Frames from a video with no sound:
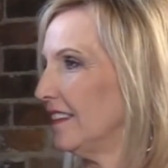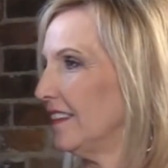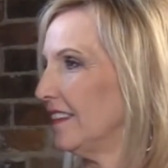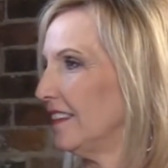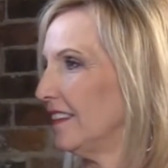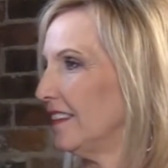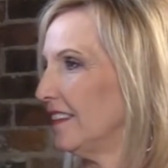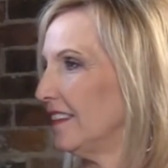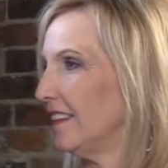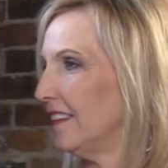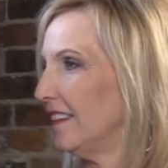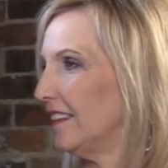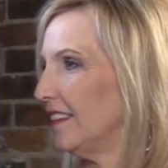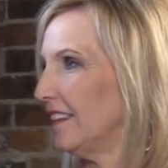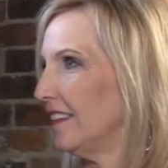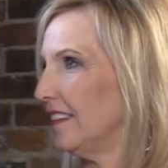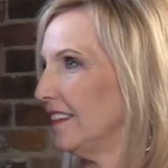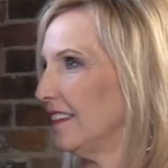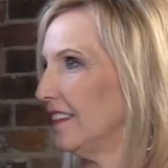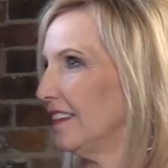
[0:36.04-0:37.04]

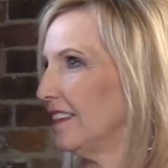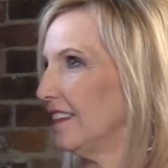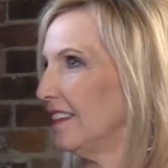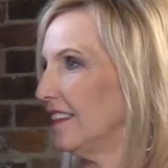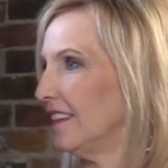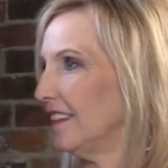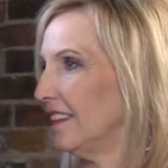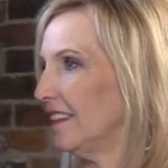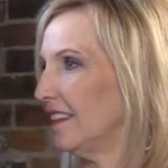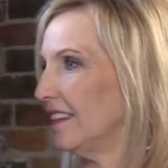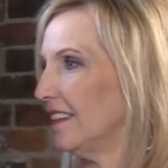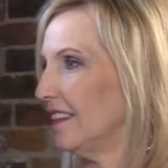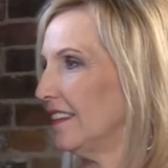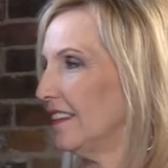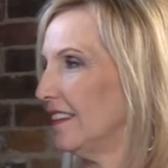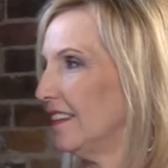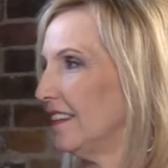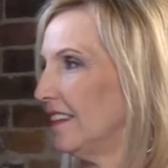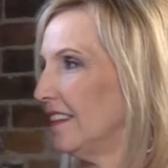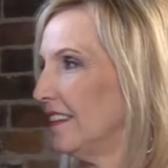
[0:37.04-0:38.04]

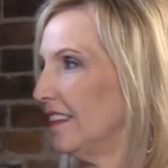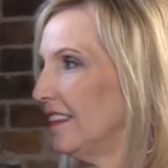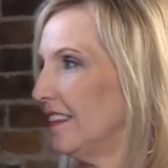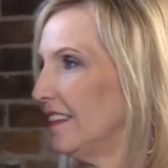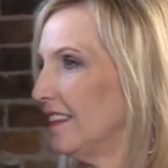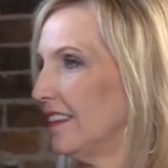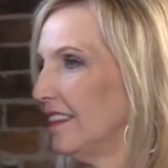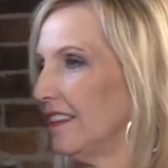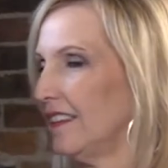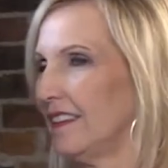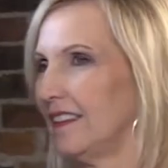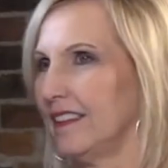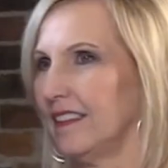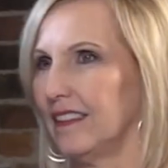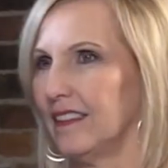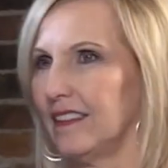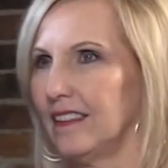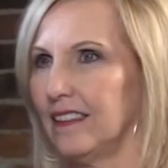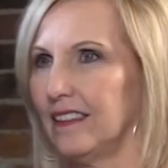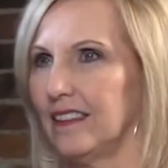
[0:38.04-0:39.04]

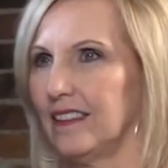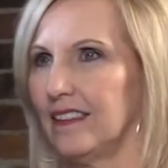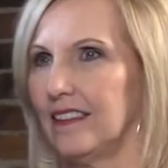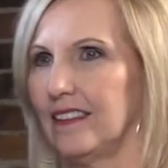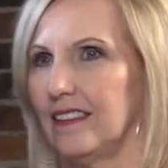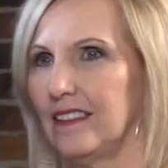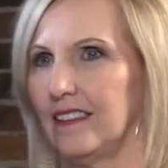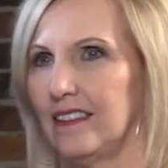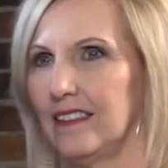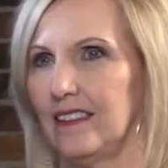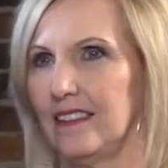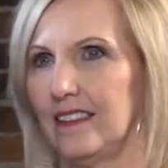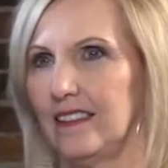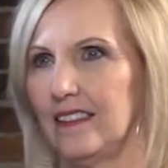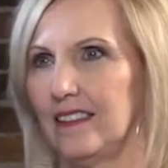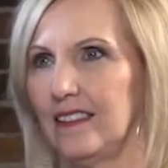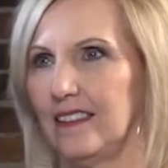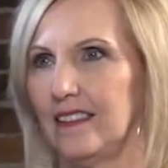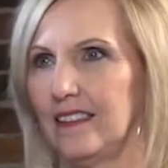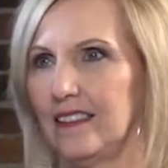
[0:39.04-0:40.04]

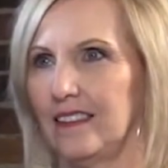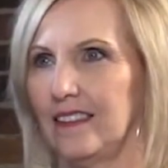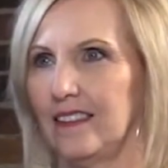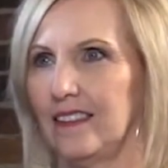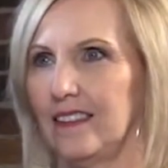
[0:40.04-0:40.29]
No words are spoken by the person on screen.